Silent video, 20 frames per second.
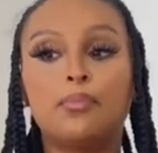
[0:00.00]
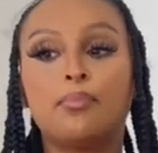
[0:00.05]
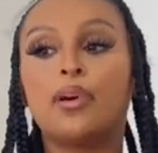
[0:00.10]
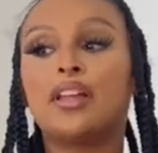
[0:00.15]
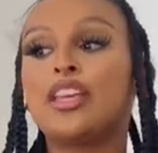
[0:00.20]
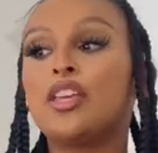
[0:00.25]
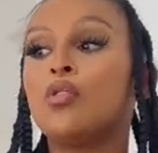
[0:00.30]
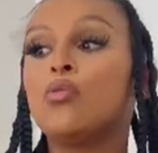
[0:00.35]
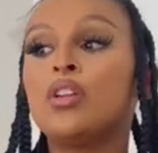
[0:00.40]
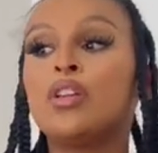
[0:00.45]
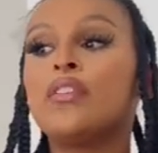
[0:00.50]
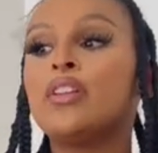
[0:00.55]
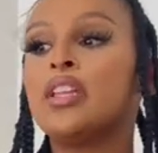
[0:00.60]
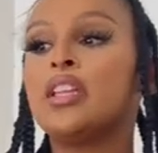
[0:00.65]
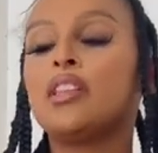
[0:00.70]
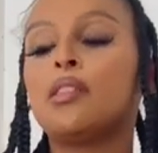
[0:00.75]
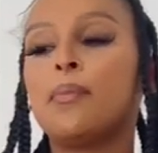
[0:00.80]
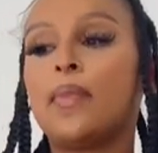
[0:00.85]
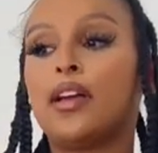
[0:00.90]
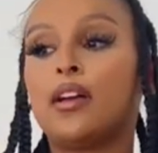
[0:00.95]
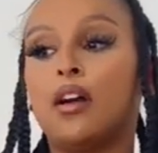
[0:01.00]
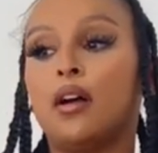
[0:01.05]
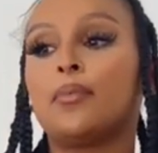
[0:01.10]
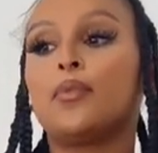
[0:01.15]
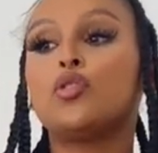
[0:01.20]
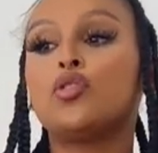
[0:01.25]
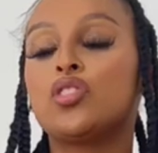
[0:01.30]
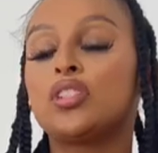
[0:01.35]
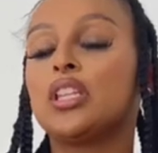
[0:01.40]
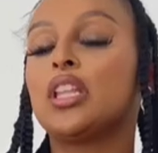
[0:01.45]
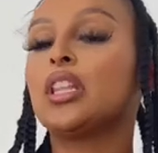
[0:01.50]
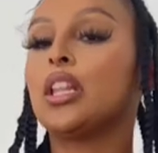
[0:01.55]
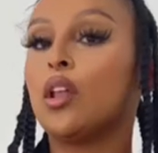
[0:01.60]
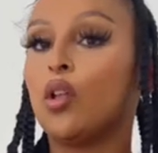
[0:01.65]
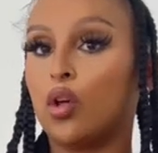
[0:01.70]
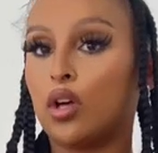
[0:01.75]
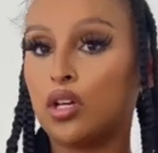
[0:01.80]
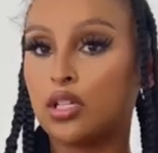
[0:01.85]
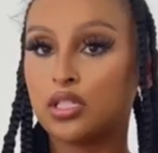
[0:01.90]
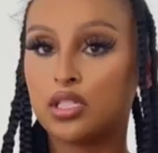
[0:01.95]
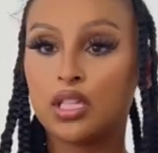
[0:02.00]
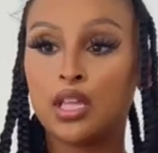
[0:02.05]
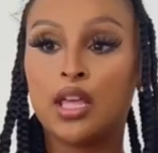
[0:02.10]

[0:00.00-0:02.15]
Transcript: but you don't even need the makeup. You just need the looks.